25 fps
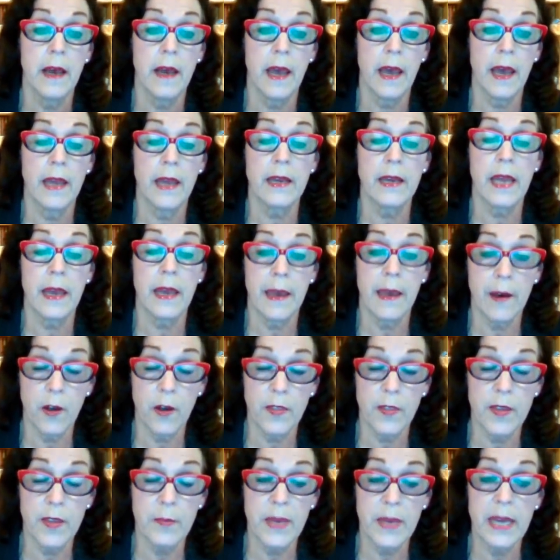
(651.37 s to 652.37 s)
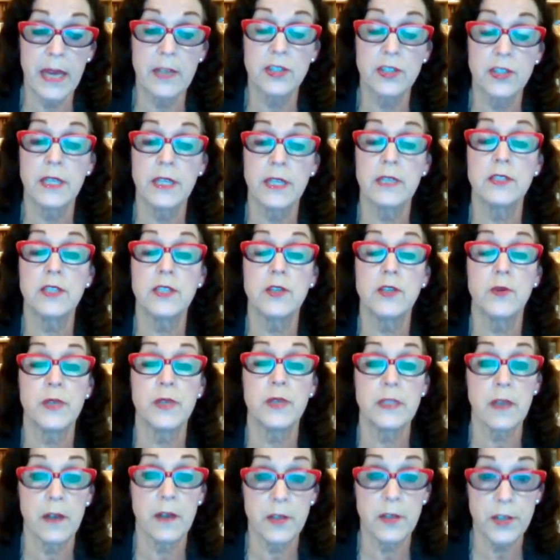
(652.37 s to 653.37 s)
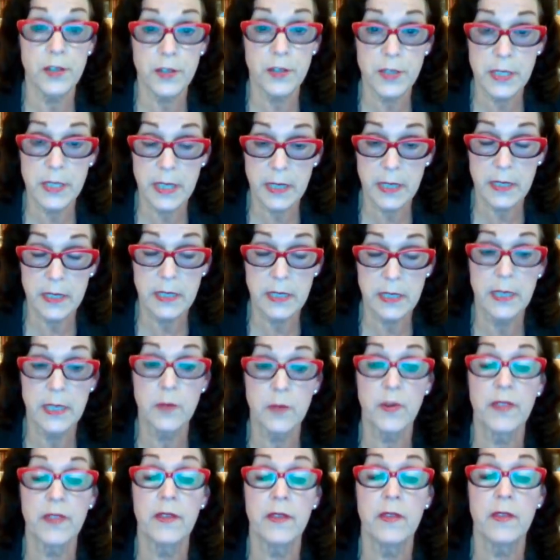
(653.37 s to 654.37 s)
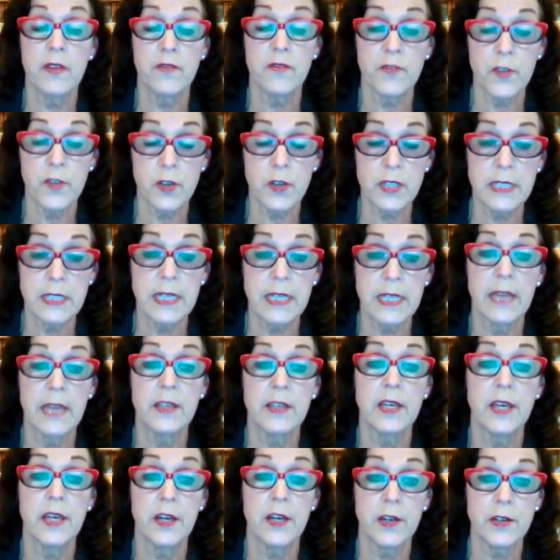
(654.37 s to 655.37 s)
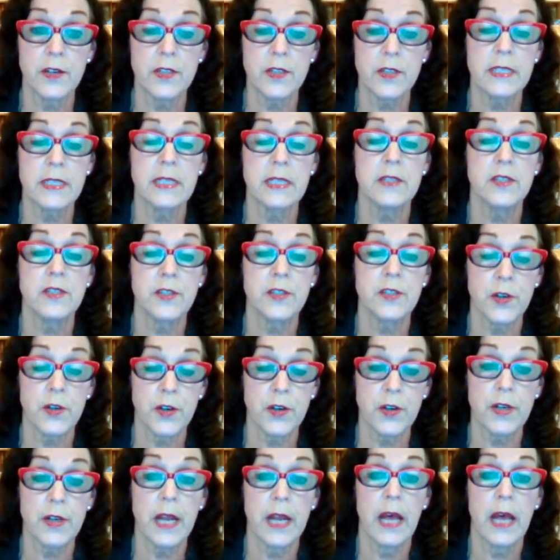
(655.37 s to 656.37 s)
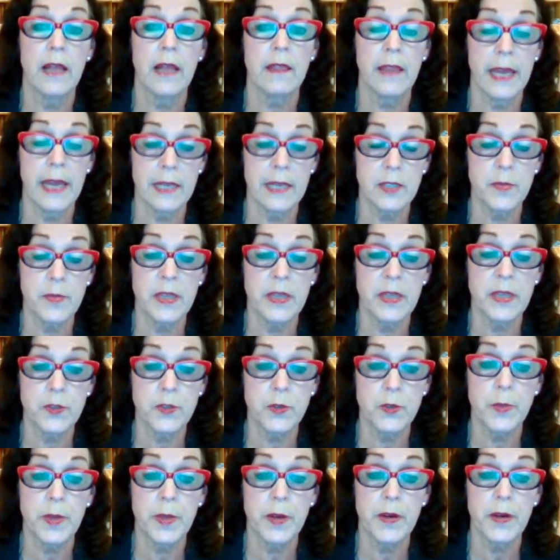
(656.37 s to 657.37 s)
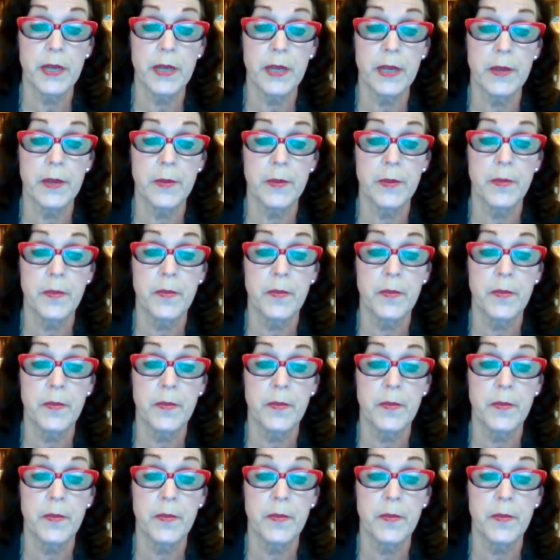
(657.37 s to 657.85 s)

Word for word: And a healthy patient who is under 60 within the first 10 years since her last menstrual period.